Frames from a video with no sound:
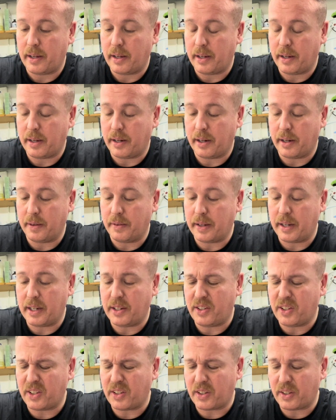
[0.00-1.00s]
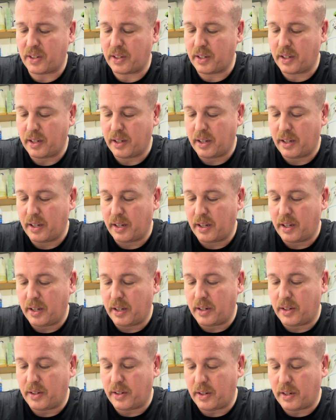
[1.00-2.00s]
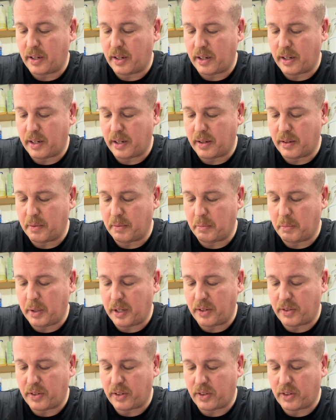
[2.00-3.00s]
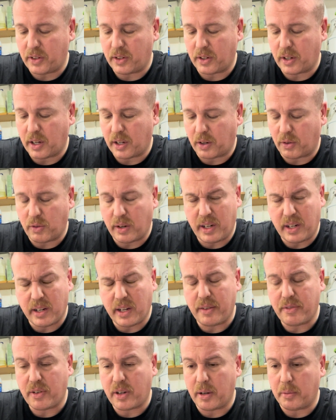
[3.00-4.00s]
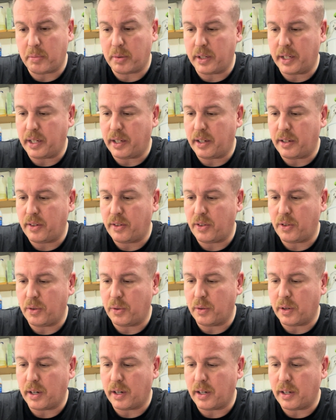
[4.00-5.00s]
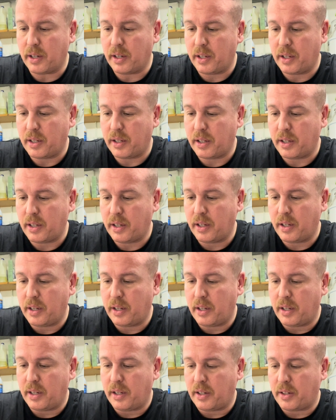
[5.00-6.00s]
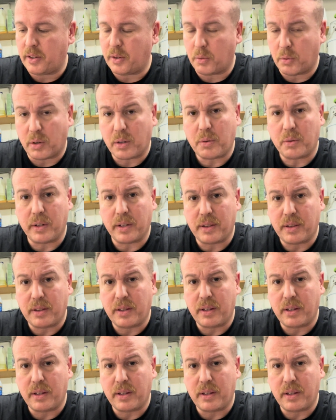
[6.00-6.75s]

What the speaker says: And just being such a great knife company to work with.